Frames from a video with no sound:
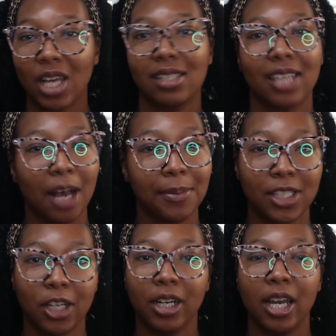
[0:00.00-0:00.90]
scalp
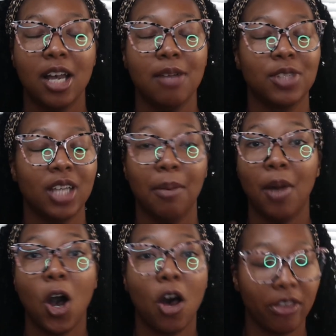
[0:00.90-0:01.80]
serums,
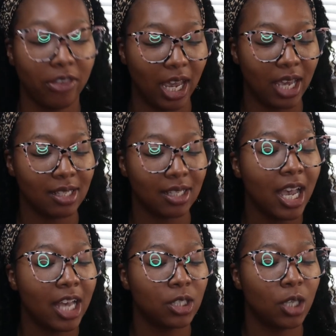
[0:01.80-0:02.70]
all the things.
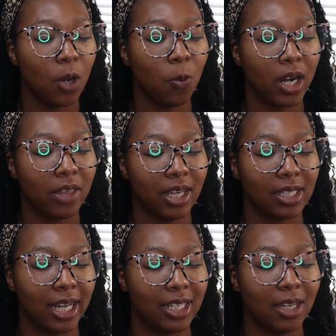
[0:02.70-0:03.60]
So one of the
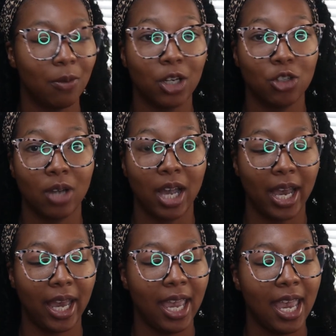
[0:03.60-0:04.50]
things I did want to
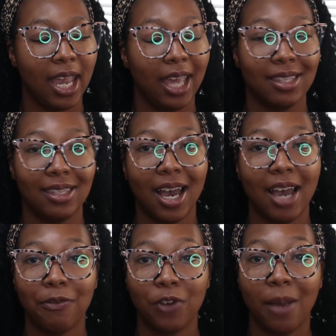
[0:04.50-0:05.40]
try is
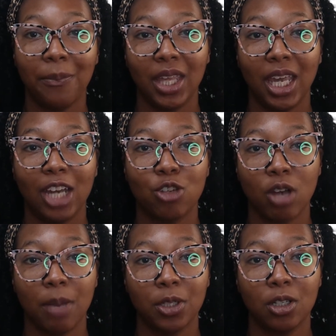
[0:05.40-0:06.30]
not from the
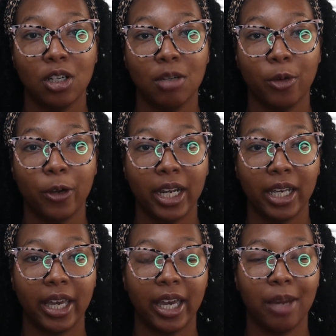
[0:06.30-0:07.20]
Tropical
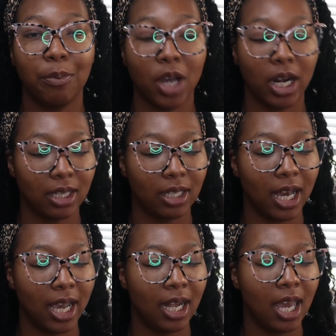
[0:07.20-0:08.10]
Moringa product
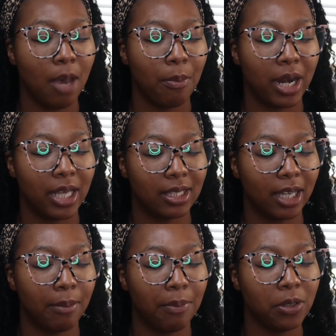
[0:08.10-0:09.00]
line, but it's
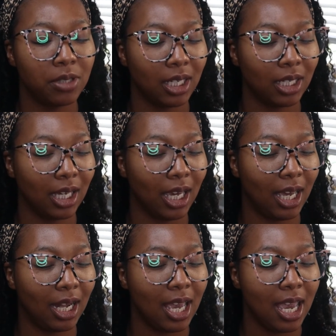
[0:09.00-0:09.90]
their boosting
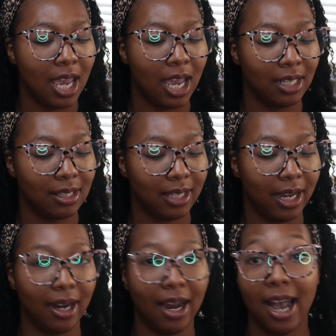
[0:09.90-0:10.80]
kit. It's
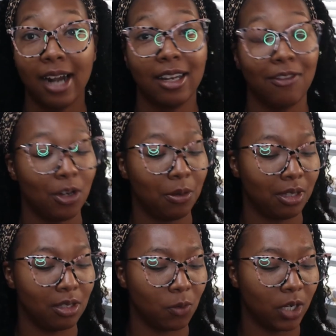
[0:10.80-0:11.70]
their, I don't even know
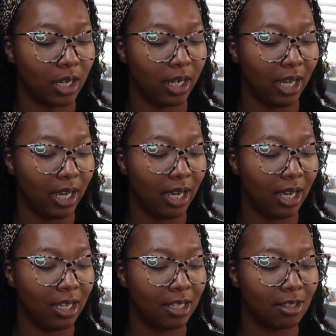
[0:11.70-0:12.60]
what this word
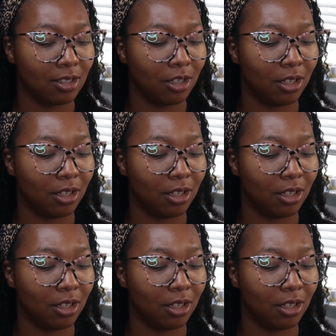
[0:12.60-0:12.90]
is,